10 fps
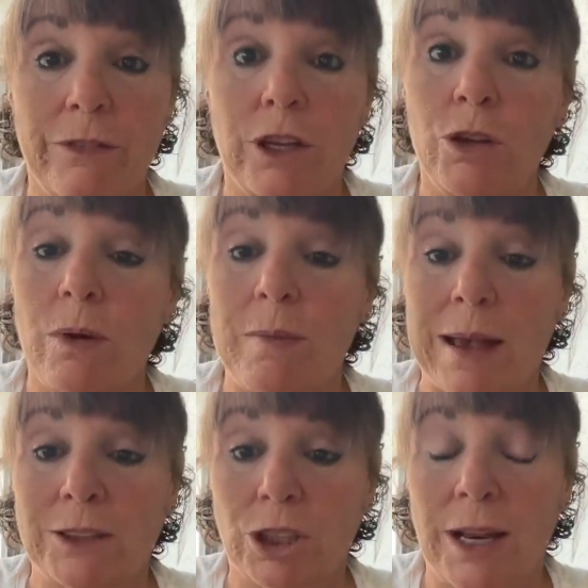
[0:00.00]
Could you
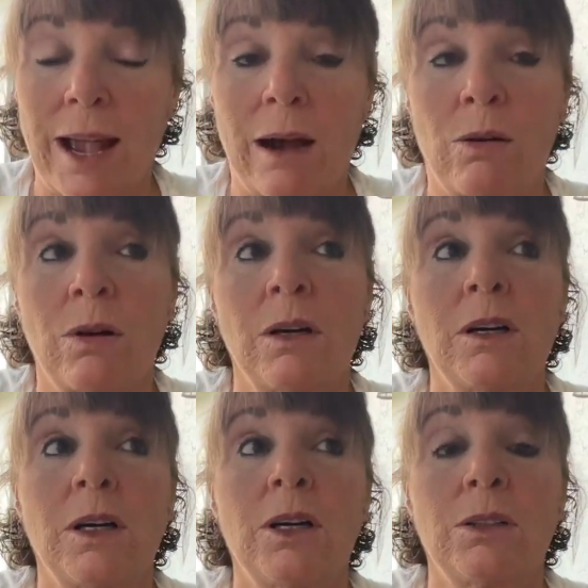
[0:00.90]
imagine how
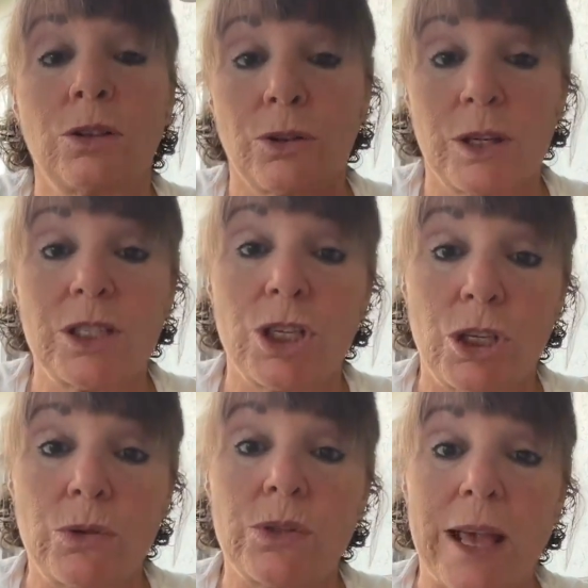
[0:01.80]
learning to
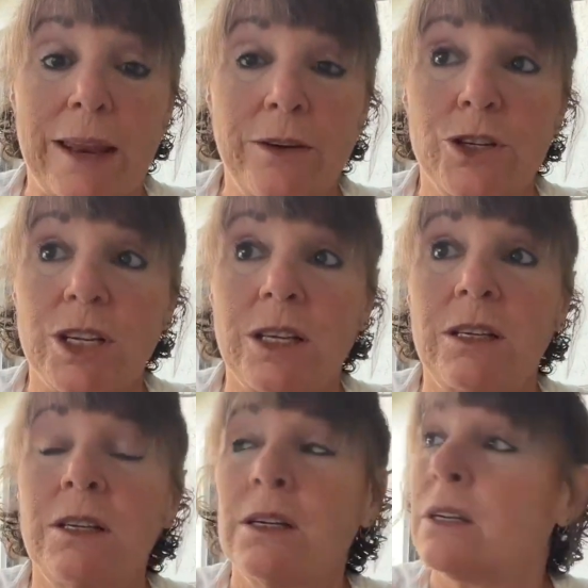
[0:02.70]
use
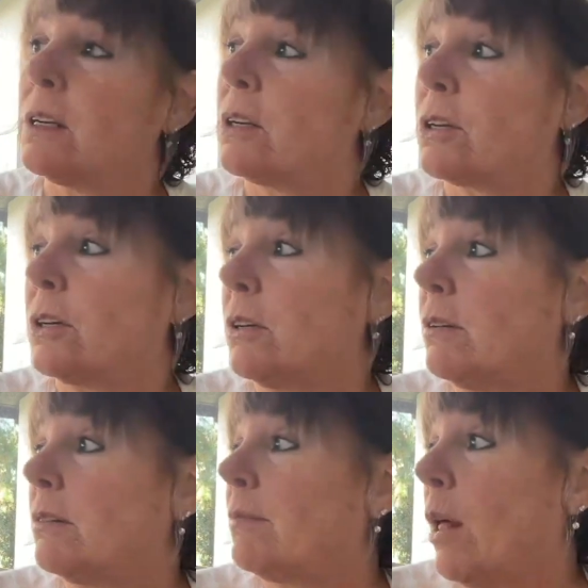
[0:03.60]
energy
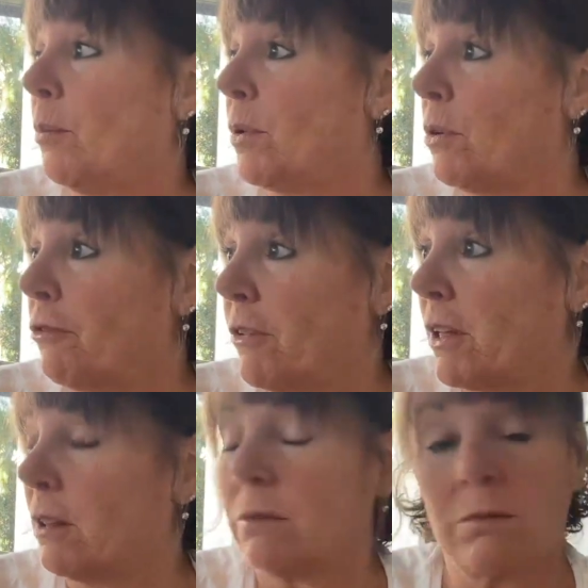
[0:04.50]
could help you to
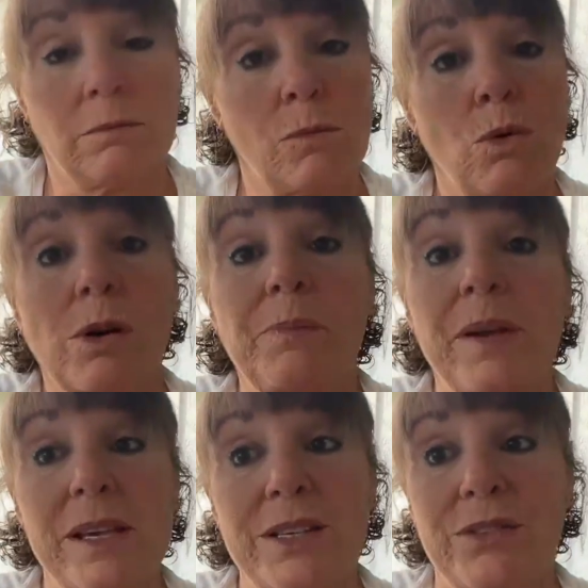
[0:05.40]
feel more
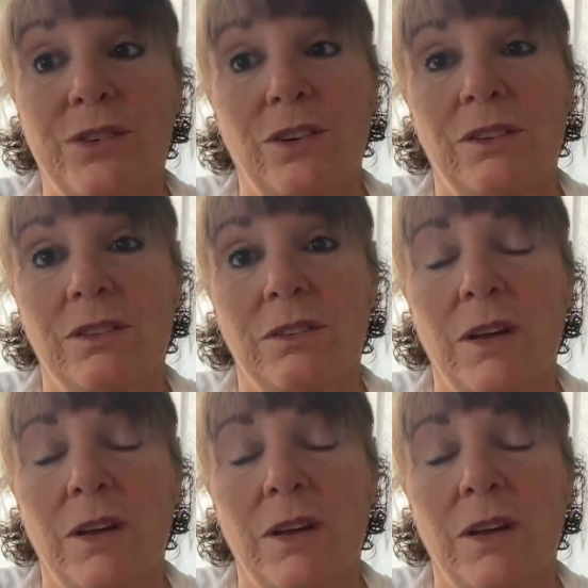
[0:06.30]
peaceful?